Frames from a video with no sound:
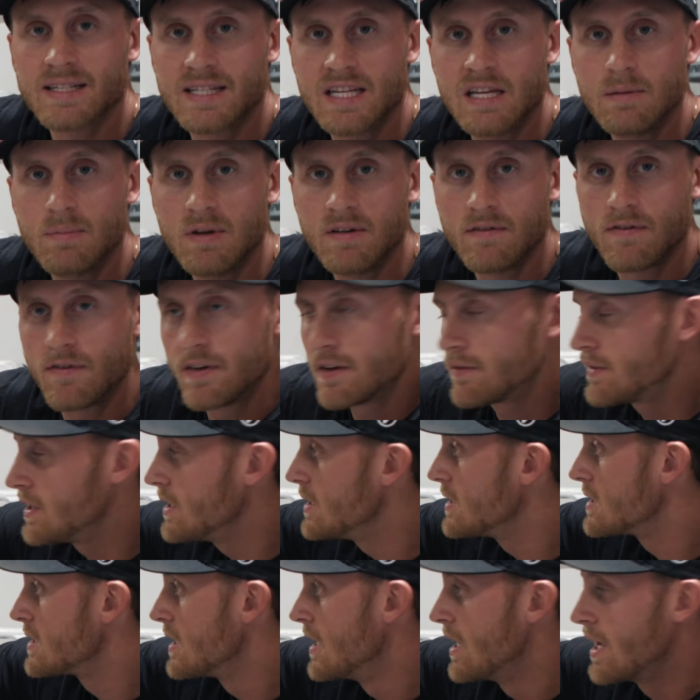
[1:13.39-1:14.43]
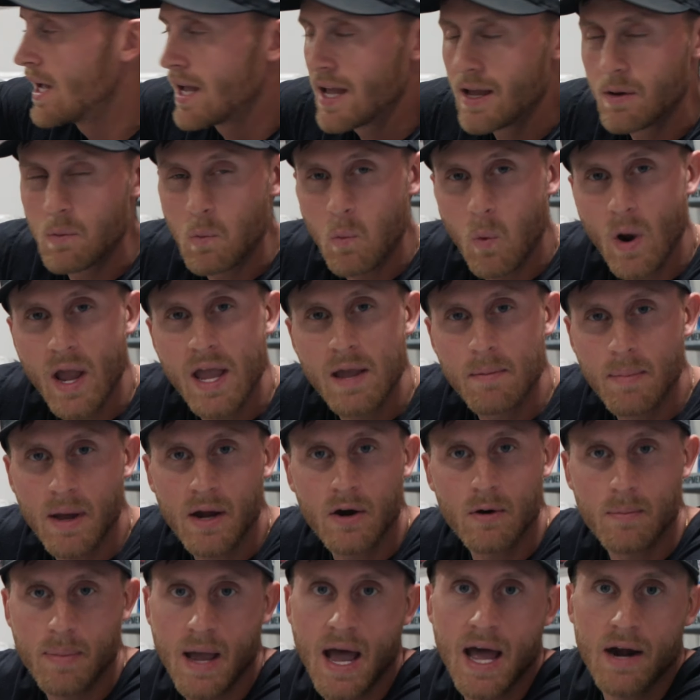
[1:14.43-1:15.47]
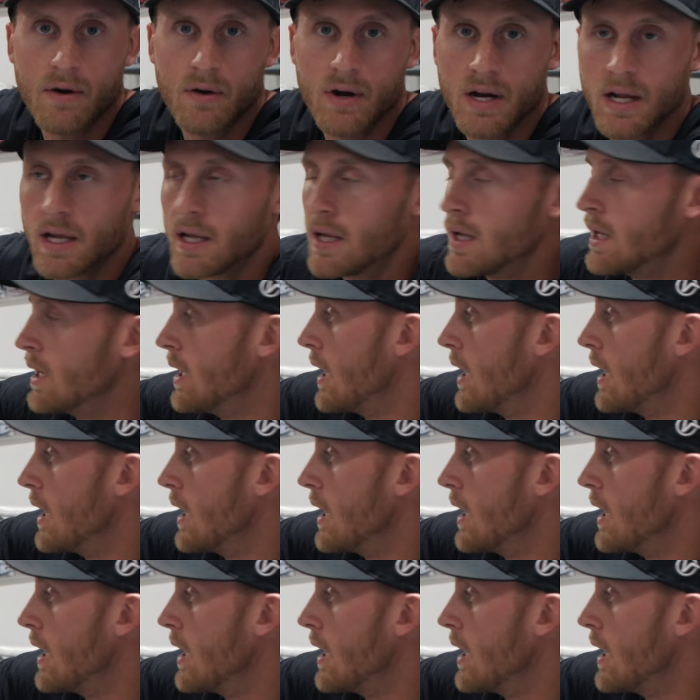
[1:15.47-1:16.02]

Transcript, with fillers: TB50s, a way better battery.